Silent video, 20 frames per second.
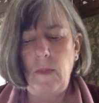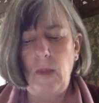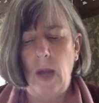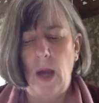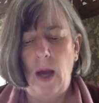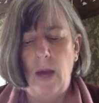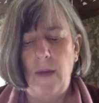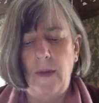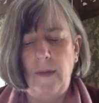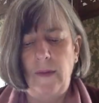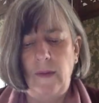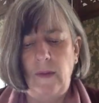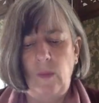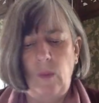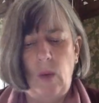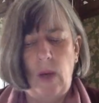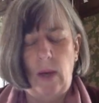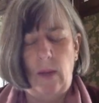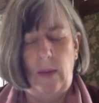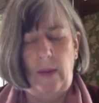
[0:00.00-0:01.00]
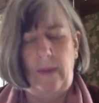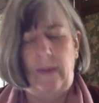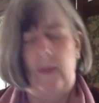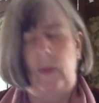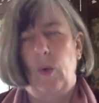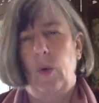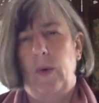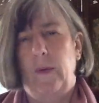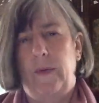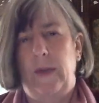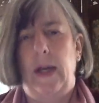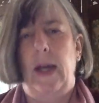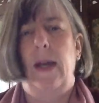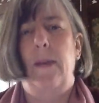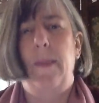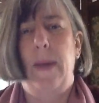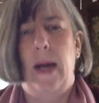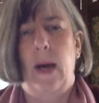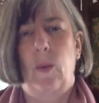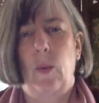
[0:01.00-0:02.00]
This is where we sort of
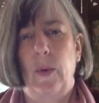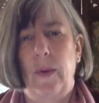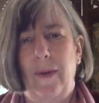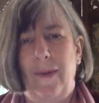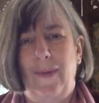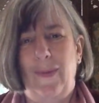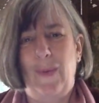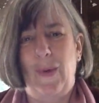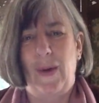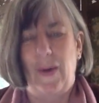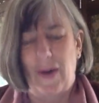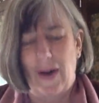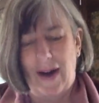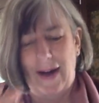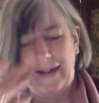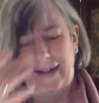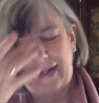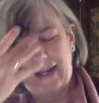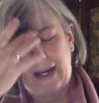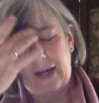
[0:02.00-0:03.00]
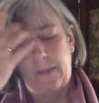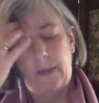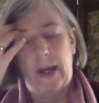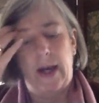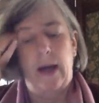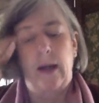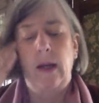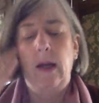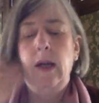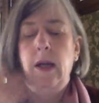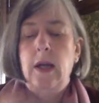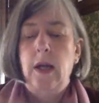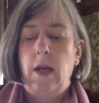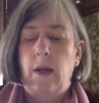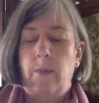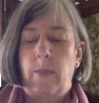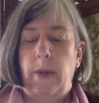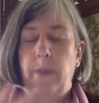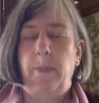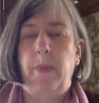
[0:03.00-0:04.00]
came out. Well, this is where I came out,
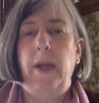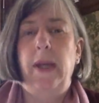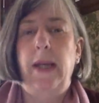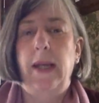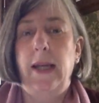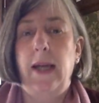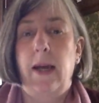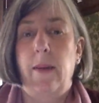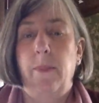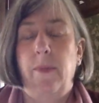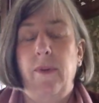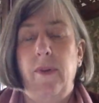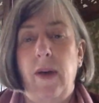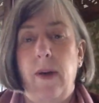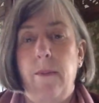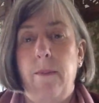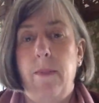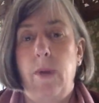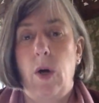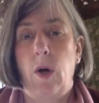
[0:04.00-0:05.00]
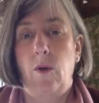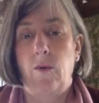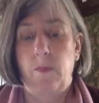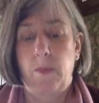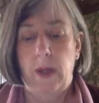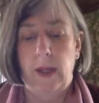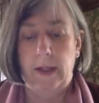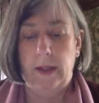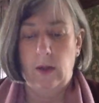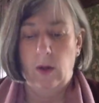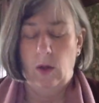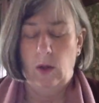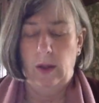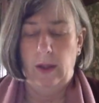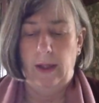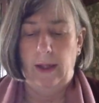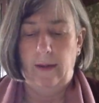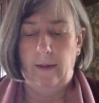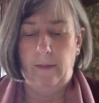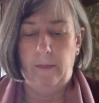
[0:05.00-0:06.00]
but picking up some of my
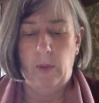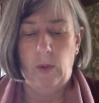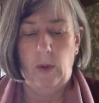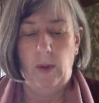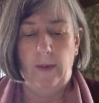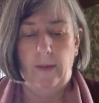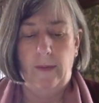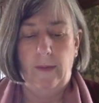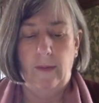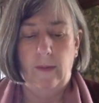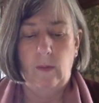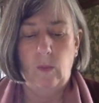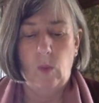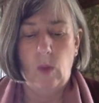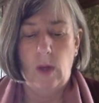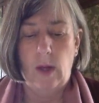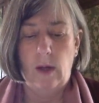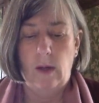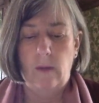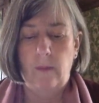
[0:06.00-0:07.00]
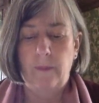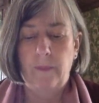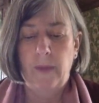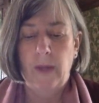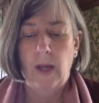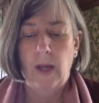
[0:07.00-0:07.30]
colleagues' points as well.